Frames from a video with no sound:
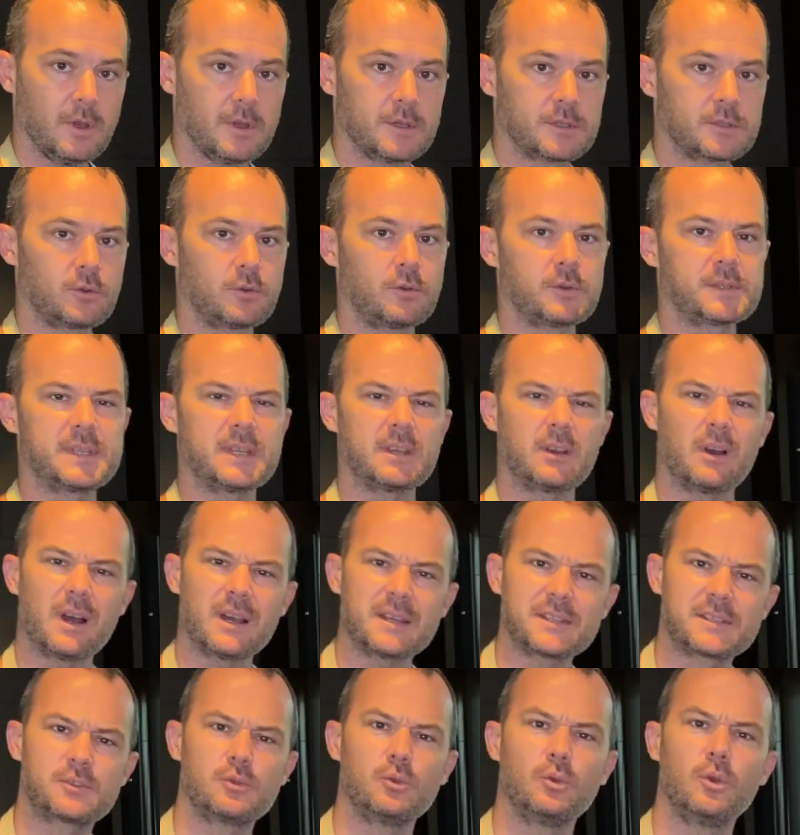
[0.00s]
So you think, oh,
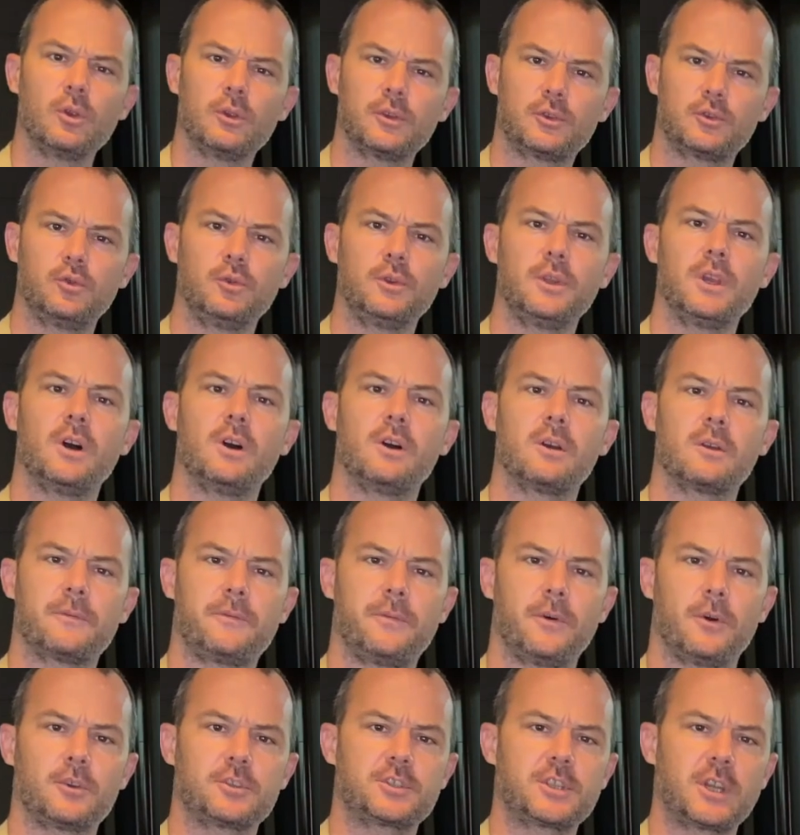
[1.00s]
it's too young
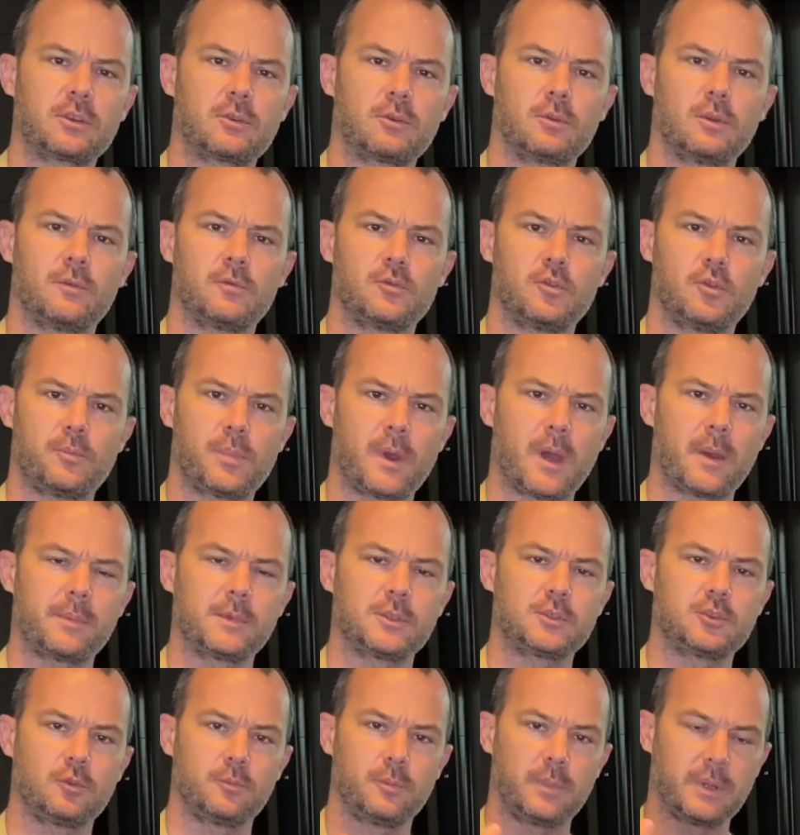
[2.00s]
for Châteauneuf-du-Pape.
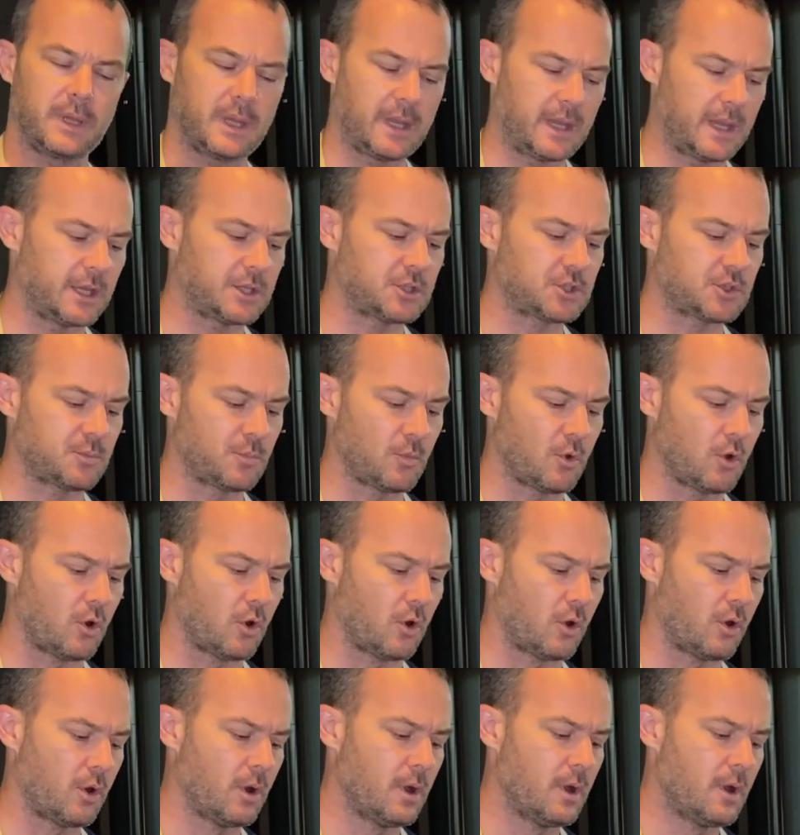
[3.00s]
It should be aged
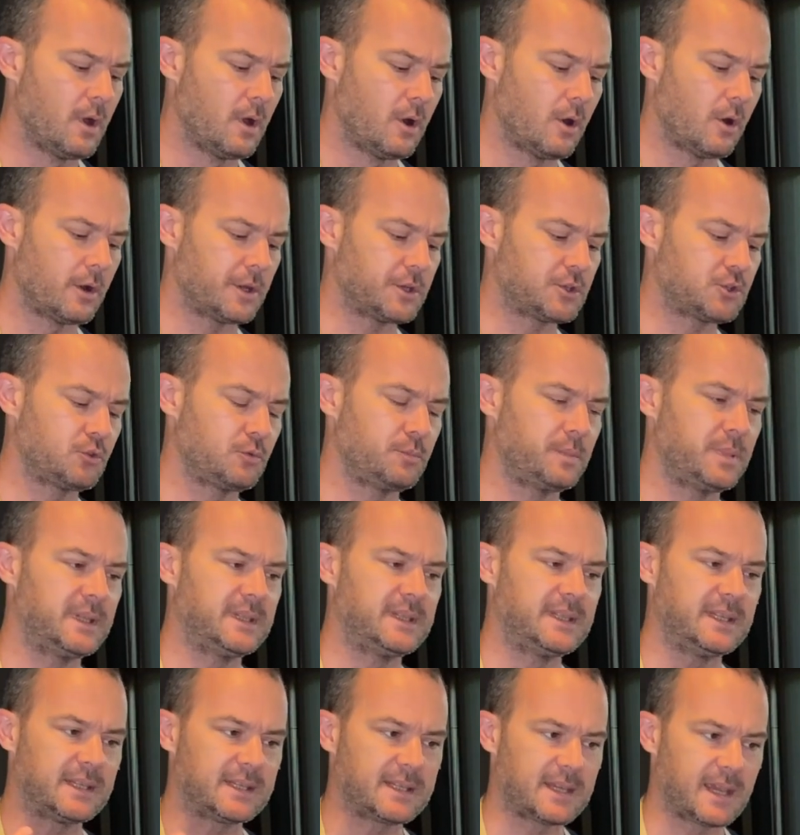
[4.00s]
more, or it should be
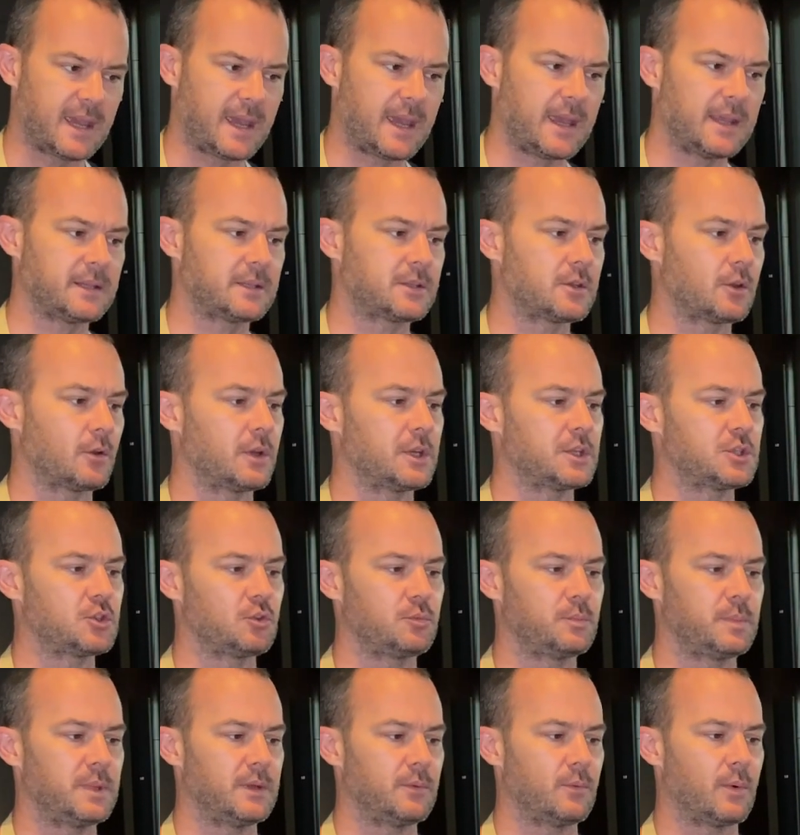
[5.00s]
decanted, or it
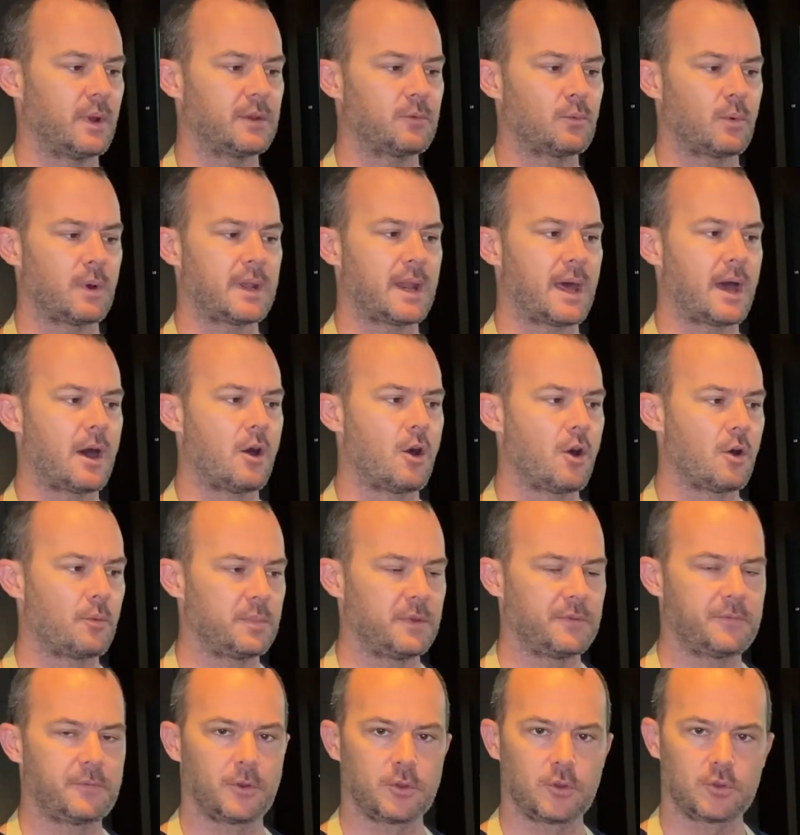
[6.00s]
should be wait 1 hour
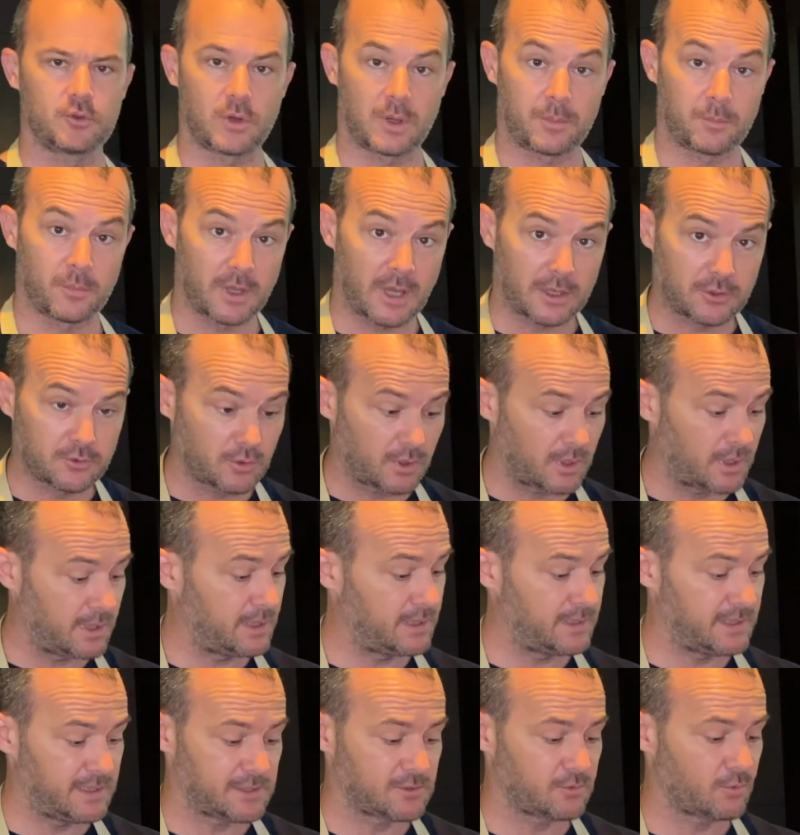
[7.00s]
before you drink. But actually,
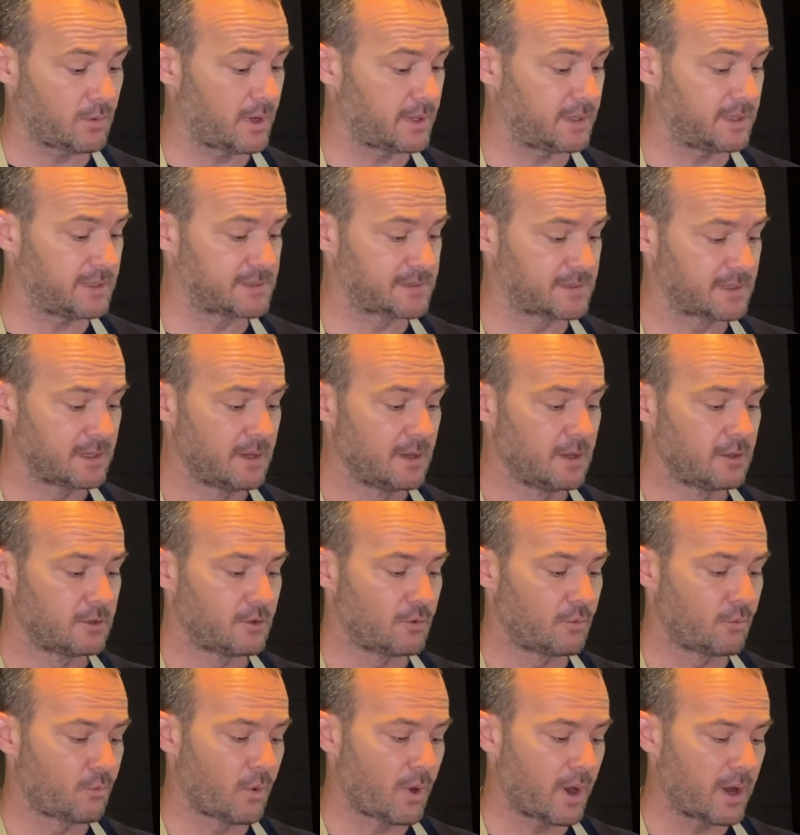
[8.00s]
this wine is
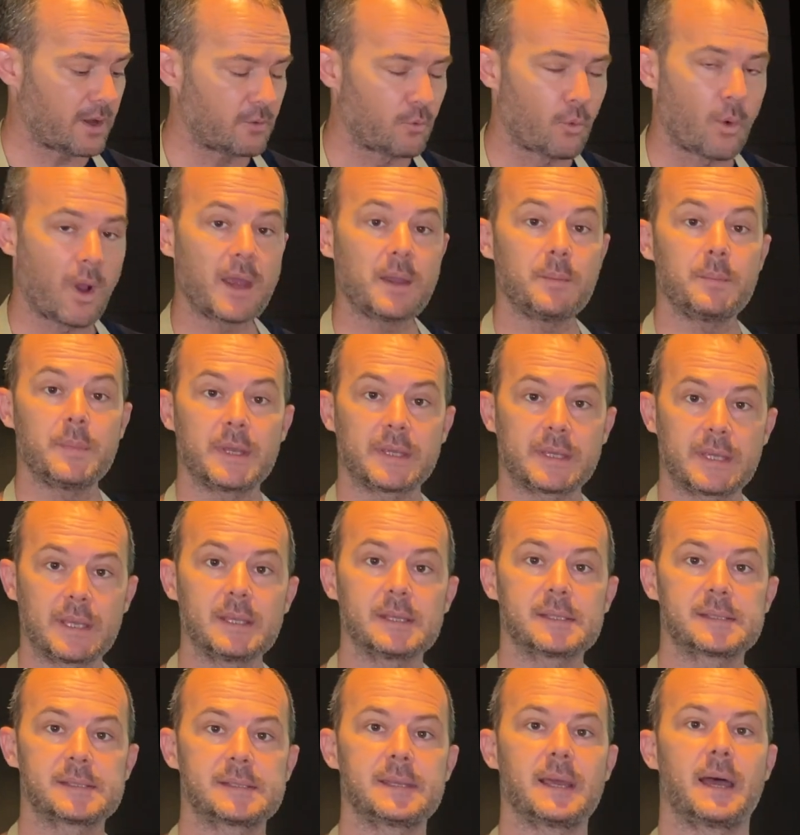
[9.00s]
the
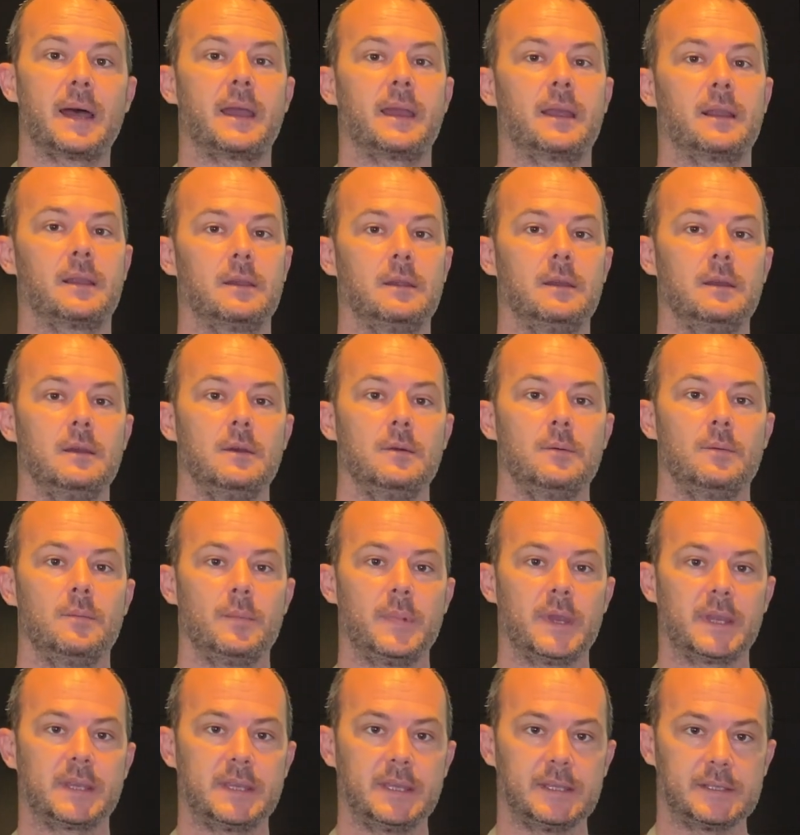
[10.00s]
winemaking style
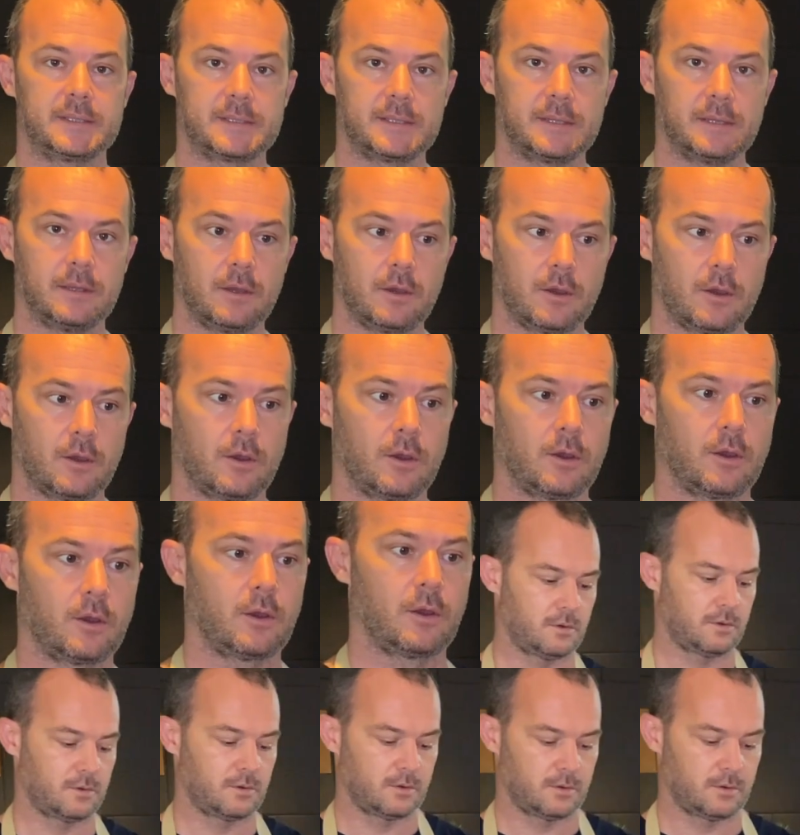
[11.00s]
make it a